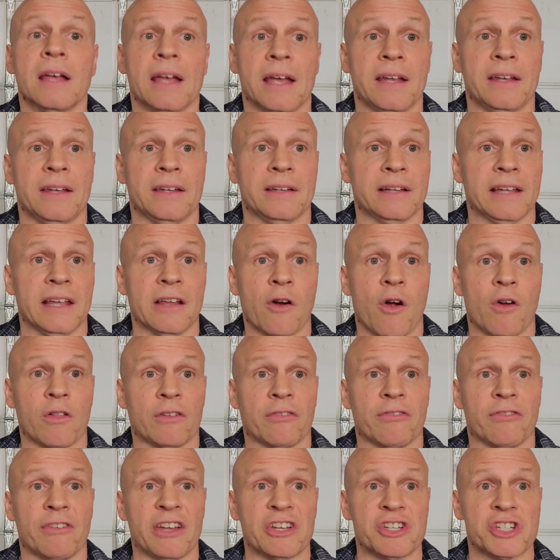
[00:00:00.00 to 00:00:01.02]
and get all
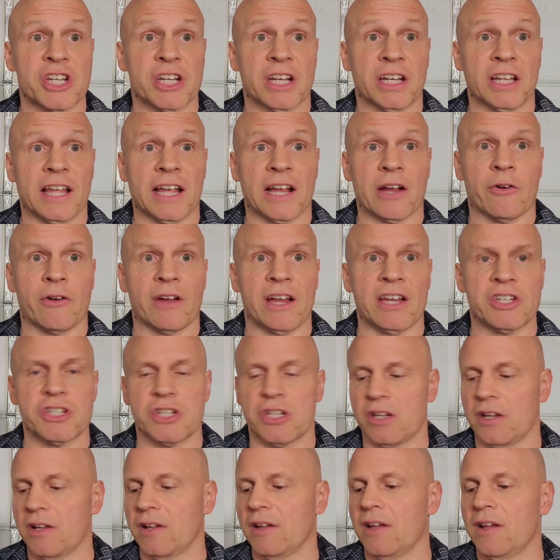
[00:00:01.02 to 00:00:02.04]
the fish and the
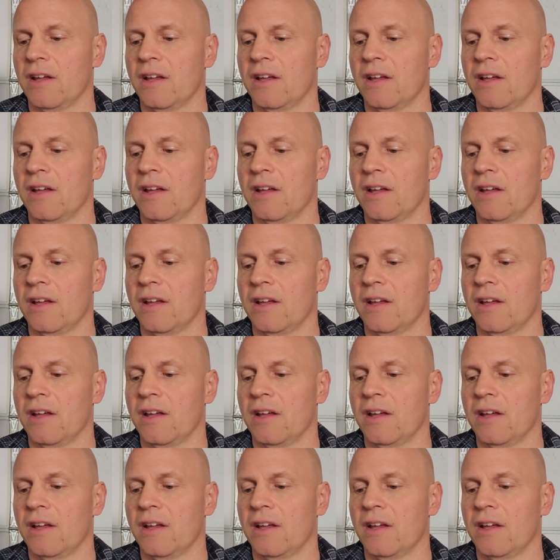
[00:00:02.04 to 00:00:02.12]
licorice.